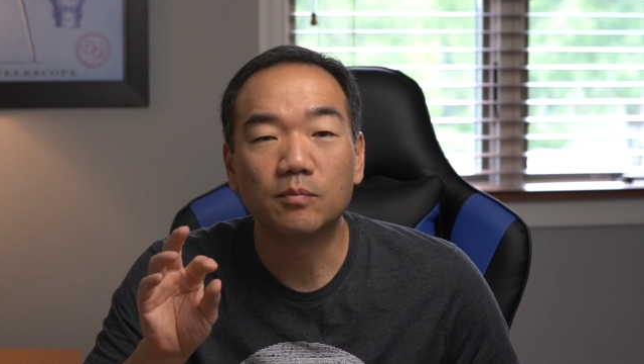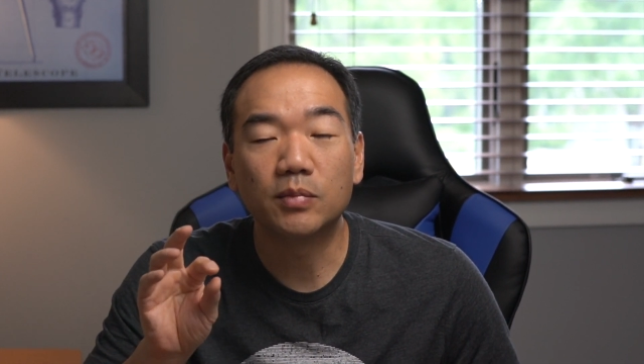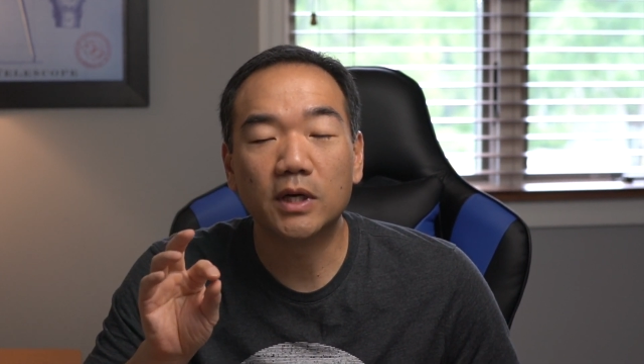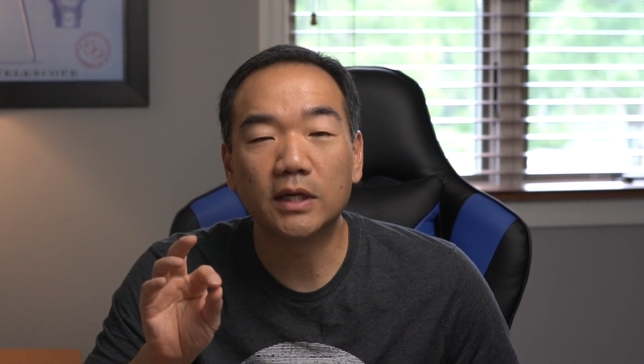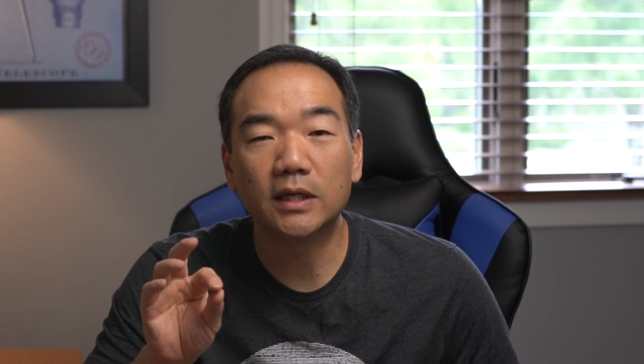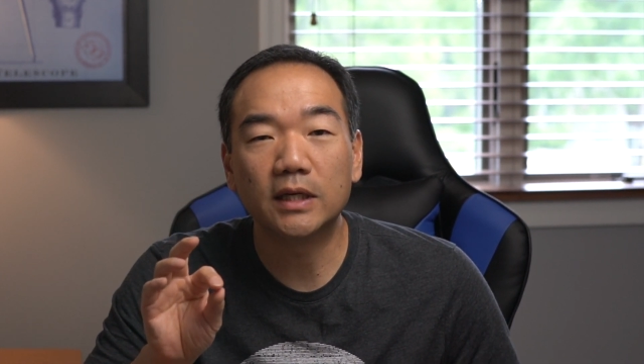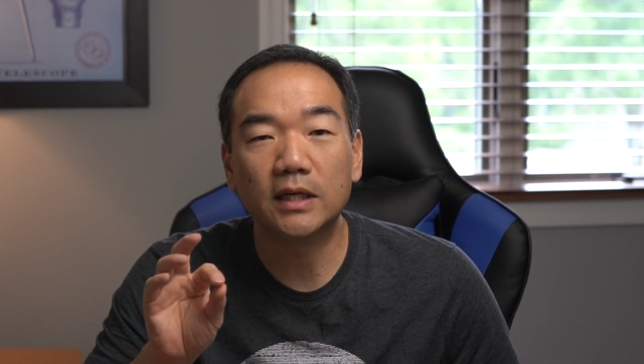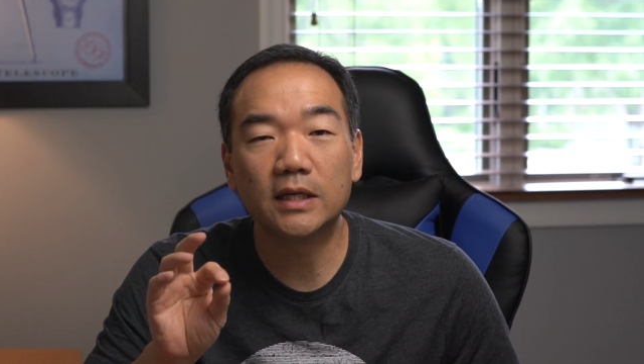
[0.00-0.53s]

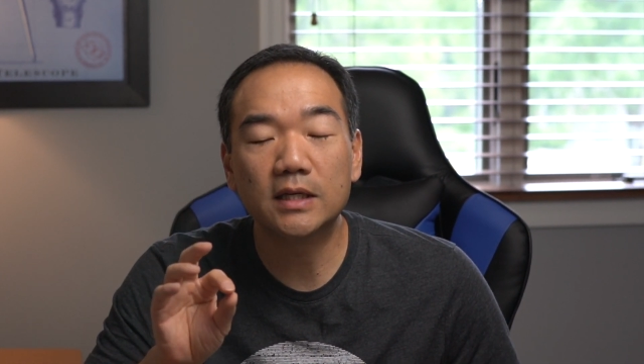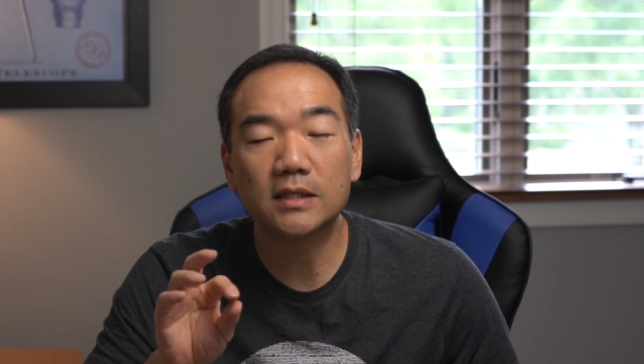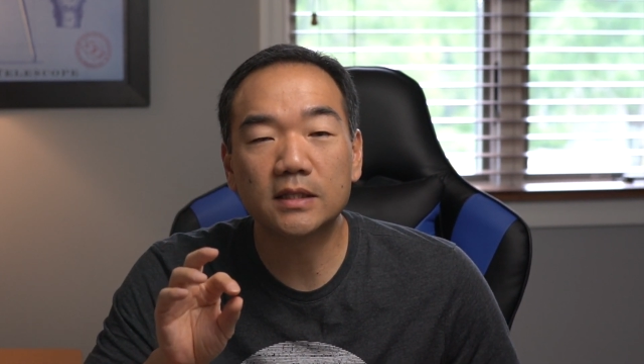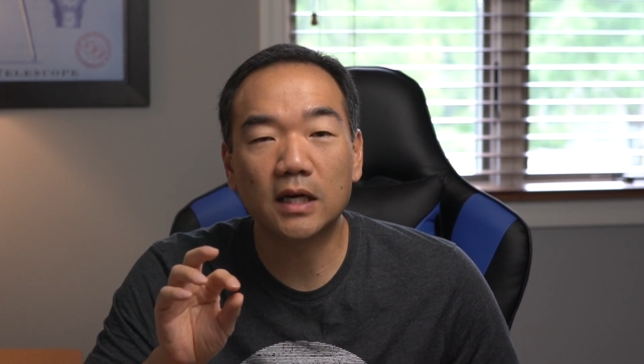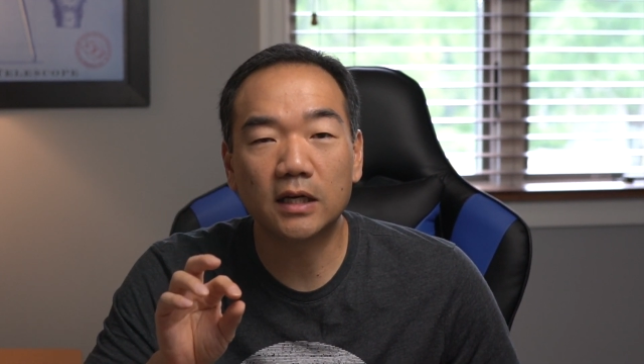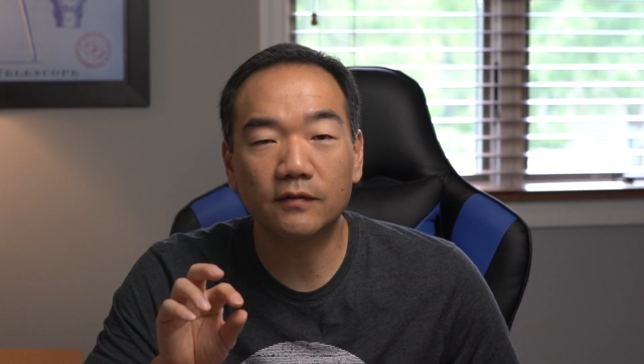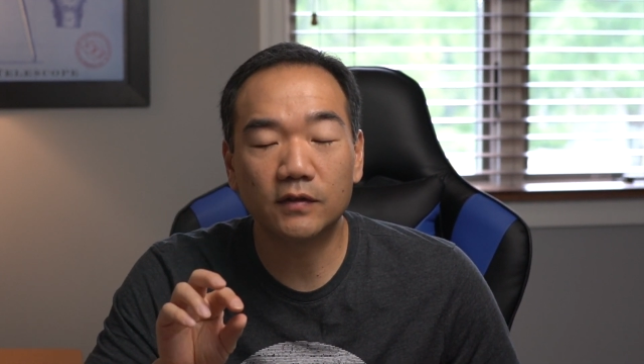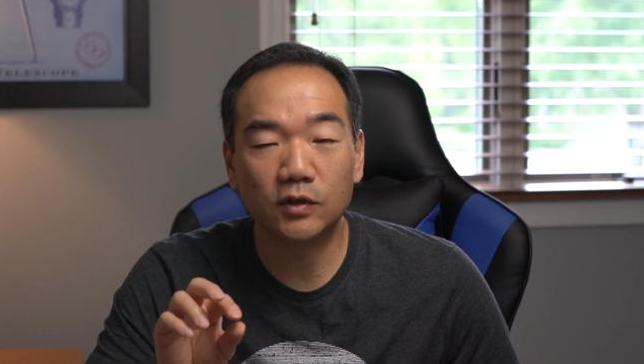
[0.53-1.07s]
but it is
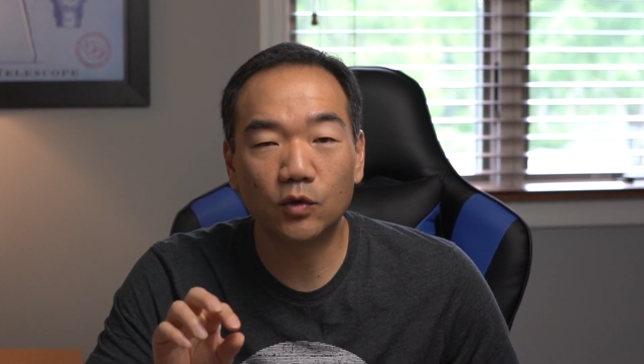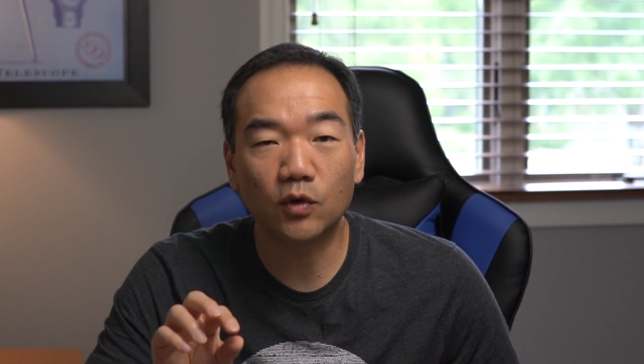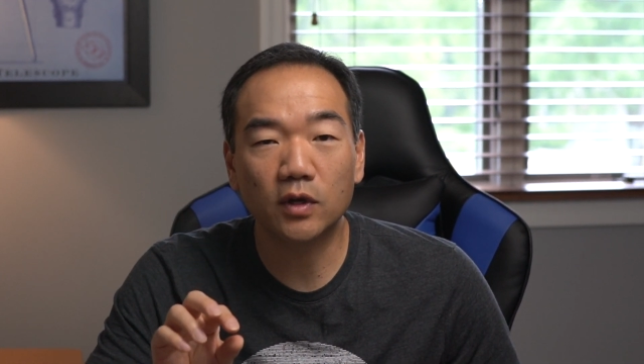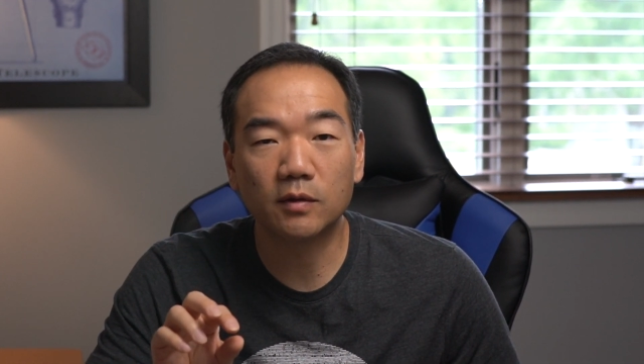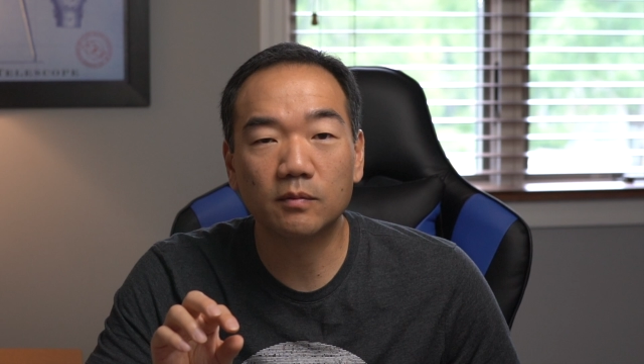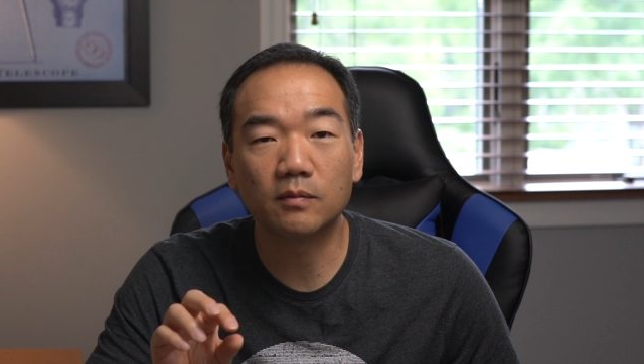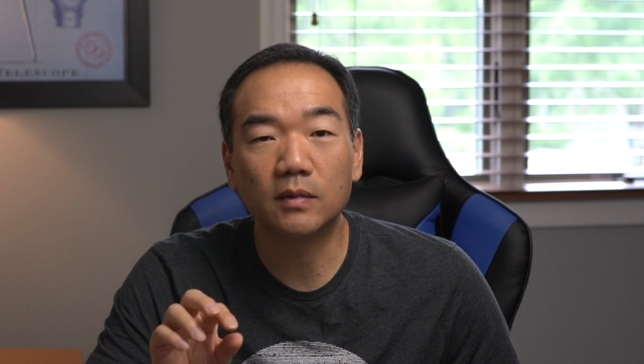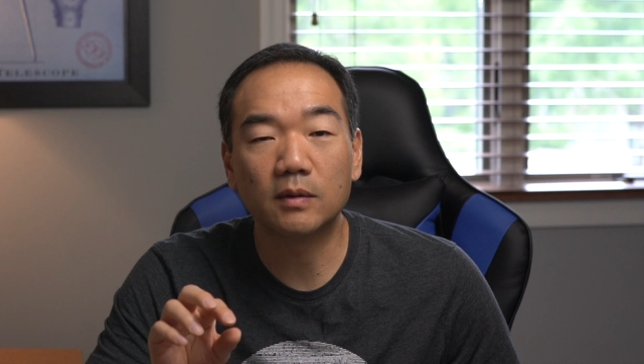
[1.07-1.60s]
kind of
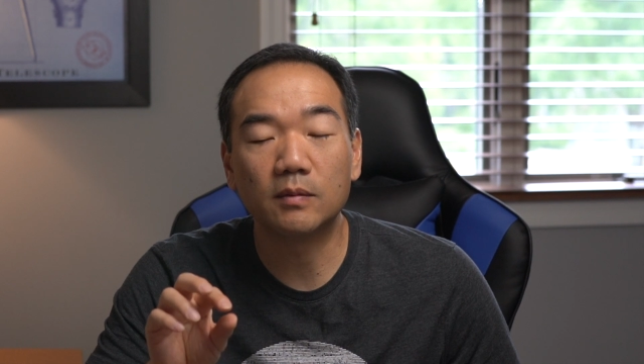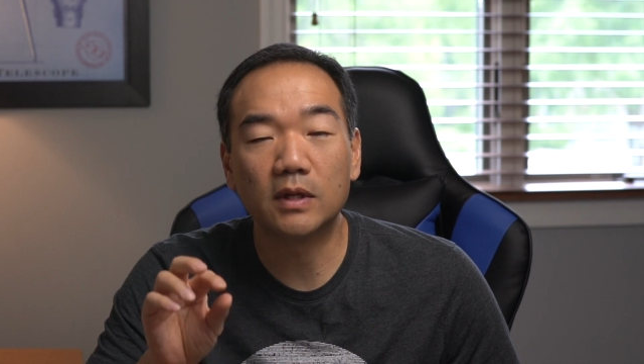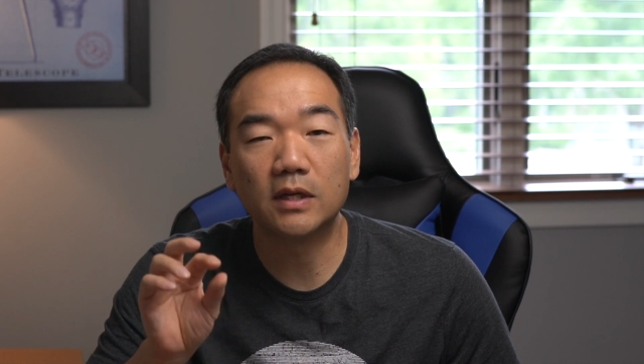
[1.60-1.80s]
annoying